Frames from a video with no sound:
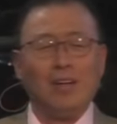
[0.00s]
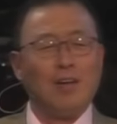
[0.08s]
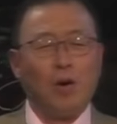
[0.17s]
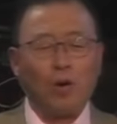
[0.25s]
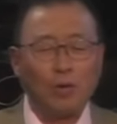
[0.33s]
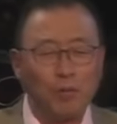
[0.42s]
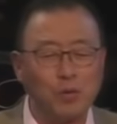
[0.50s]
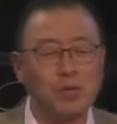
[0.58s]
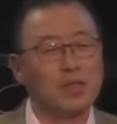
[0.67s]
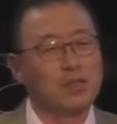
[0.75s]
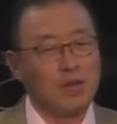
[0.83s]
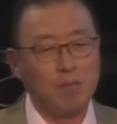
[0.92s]
All of those
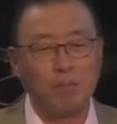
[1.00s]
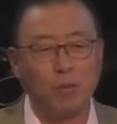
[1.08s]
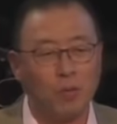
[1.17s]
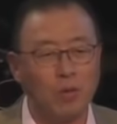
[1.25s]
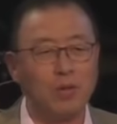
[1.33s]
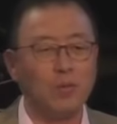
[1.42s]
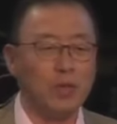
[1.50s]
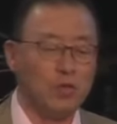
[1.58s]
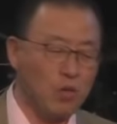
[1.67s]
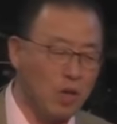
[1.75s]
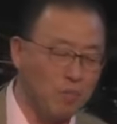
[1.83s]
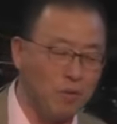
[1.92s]
things are important. We
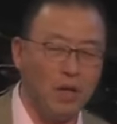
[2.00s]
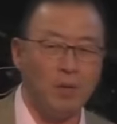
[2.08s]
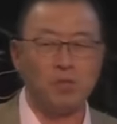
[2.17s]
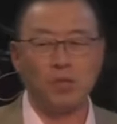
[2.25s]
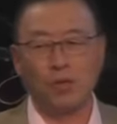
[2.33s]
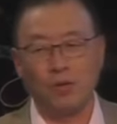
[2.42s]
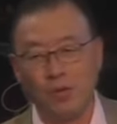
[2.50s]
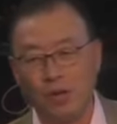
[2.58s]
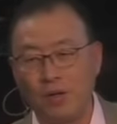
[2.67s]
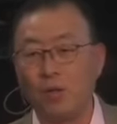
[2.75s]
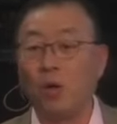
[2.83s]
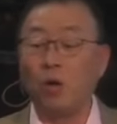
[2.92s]
drop names here and
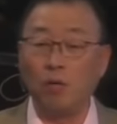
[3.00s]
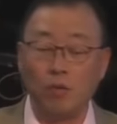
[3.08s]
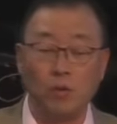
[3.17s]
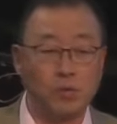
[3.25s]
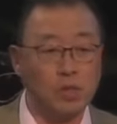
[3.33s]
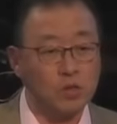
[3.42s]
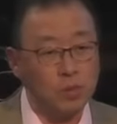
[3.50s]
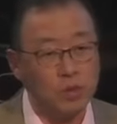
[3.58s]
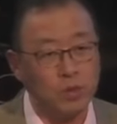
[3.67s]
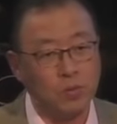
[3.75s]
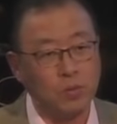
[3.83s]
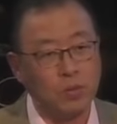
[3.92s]
there, and all of those things we
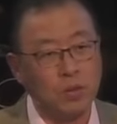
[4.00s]
do.